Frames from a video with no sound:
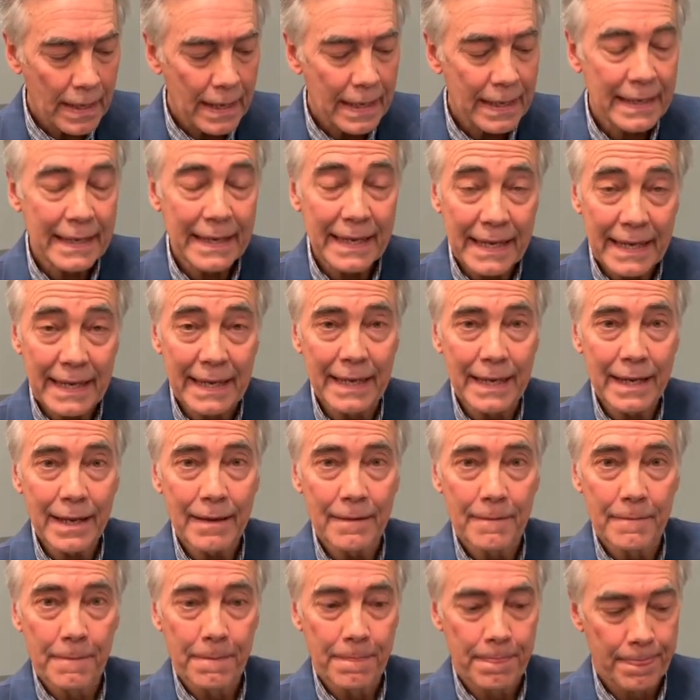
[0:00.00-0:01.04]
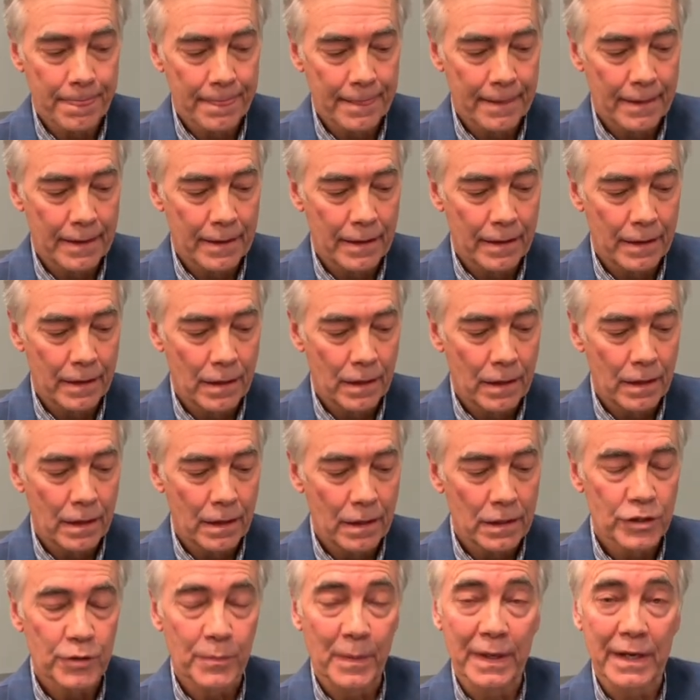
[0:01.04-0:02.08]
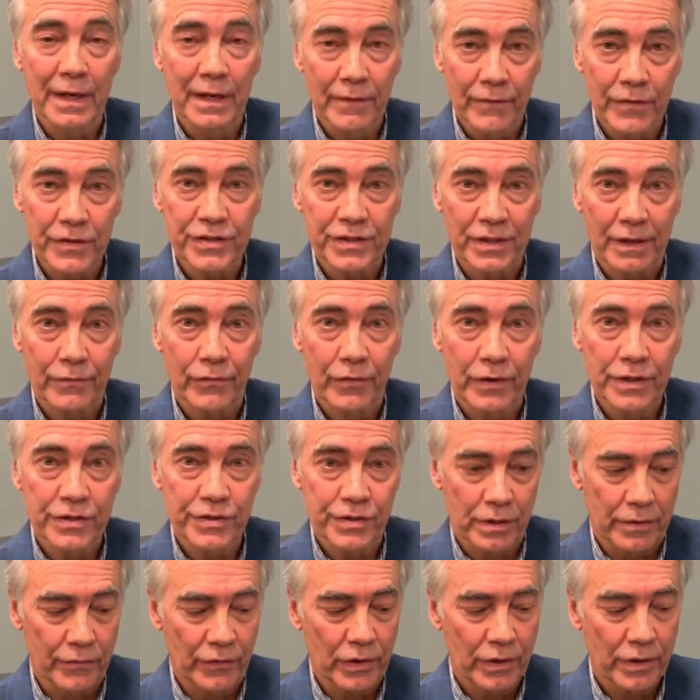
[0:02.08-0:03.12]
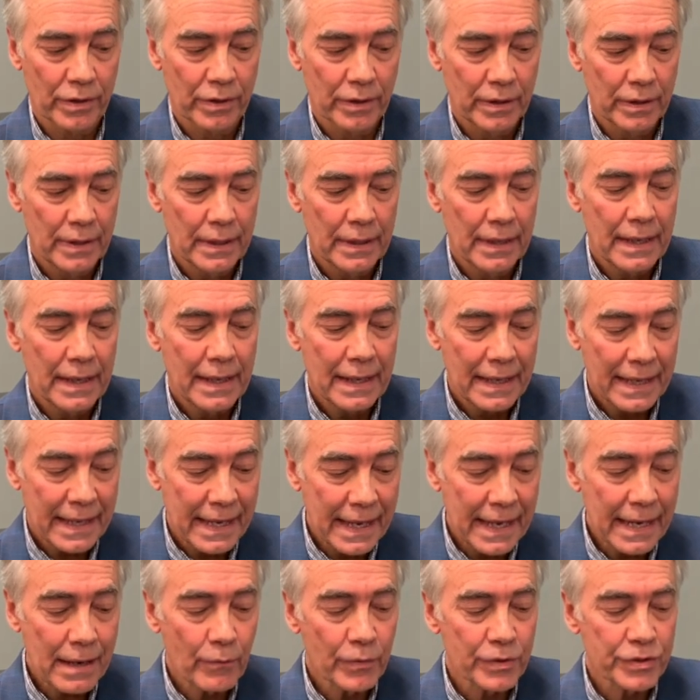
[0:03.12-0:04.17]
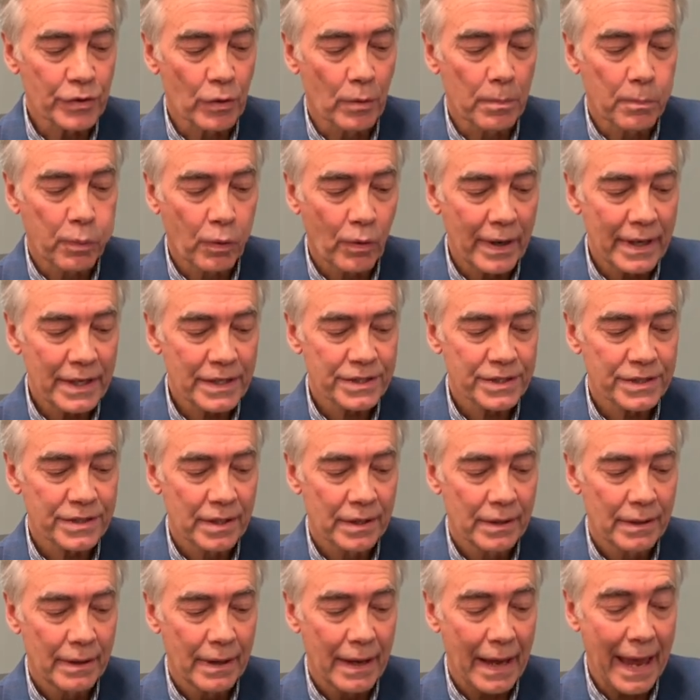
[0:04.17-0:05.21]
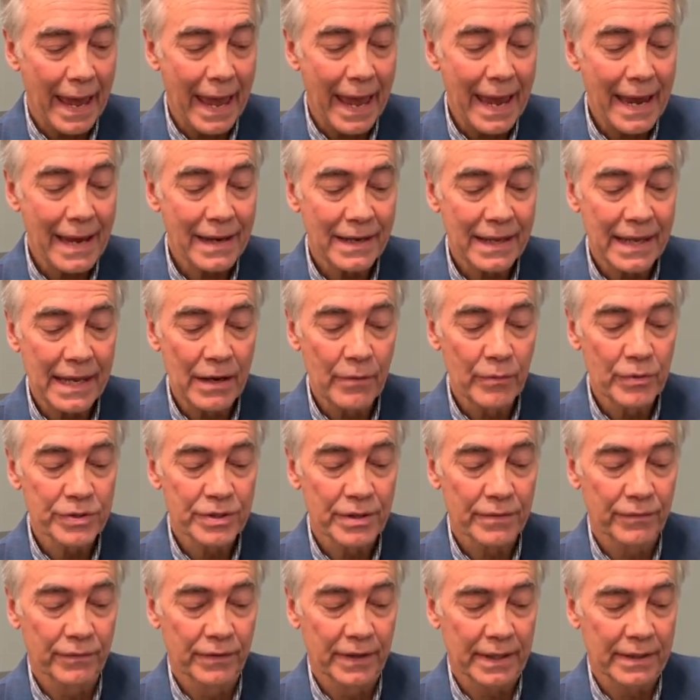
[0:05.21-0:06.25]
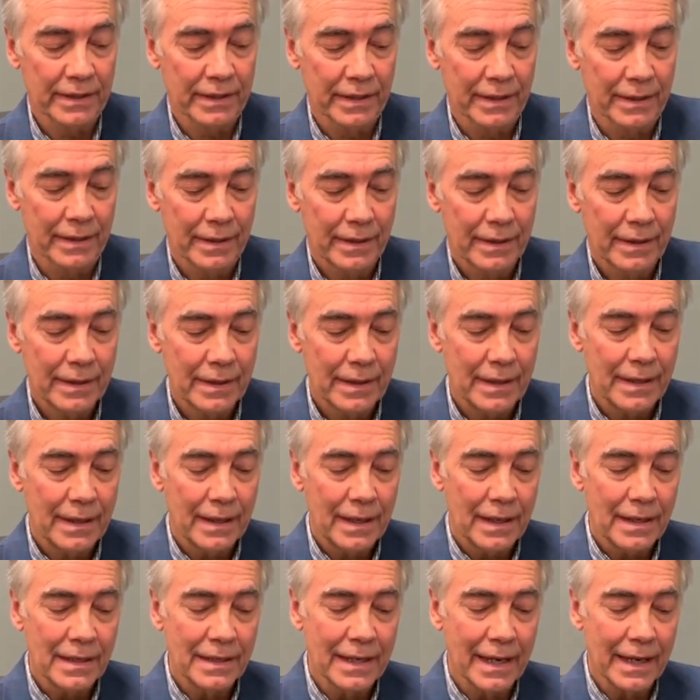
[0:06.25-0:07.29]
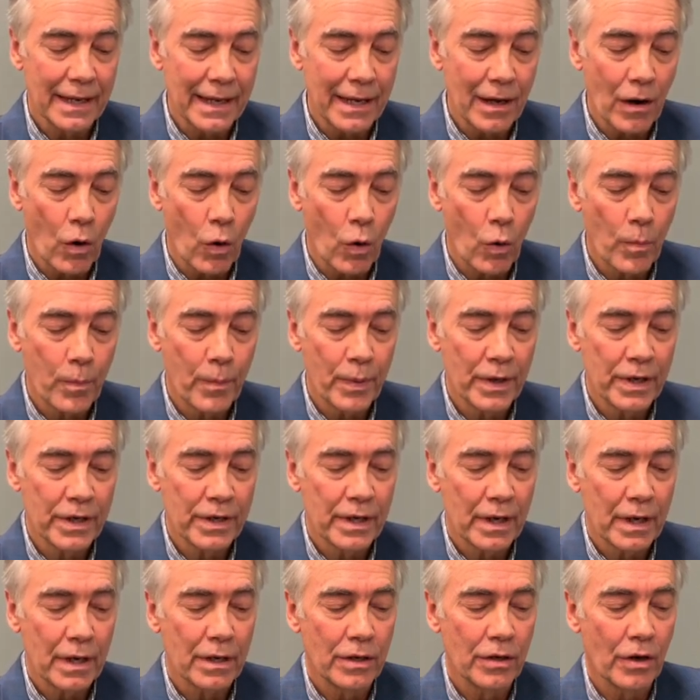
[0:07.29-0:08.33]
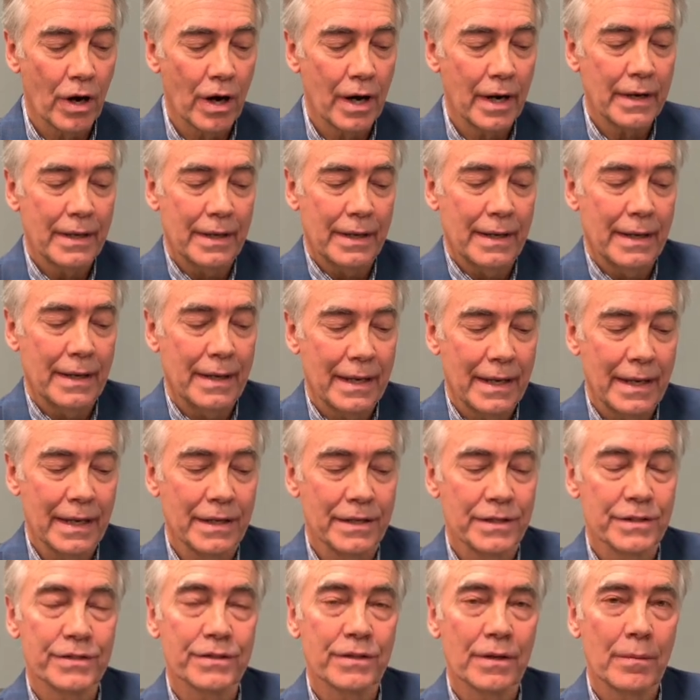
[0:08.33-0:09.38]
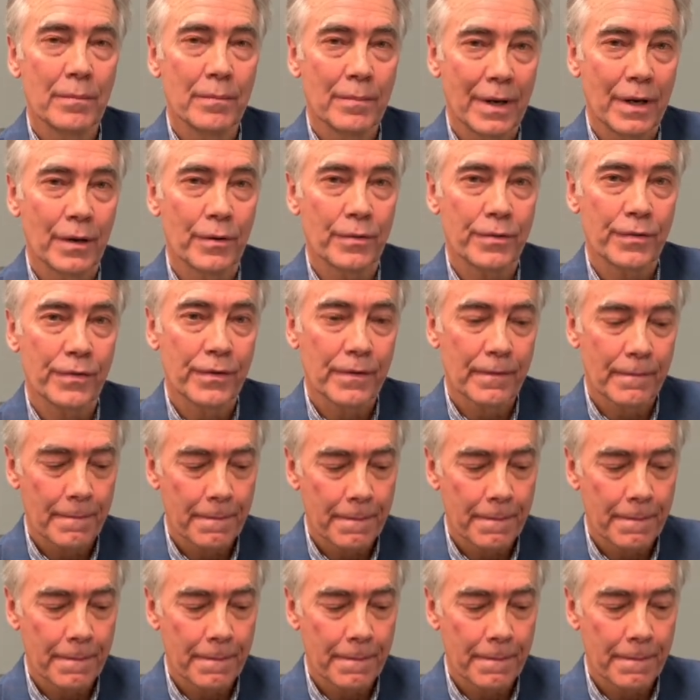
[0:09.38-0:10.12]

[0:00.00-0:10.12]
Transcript: He, speaking of the suffering servant, he was oppressed and he was afflicted, yet he opened not his mouth.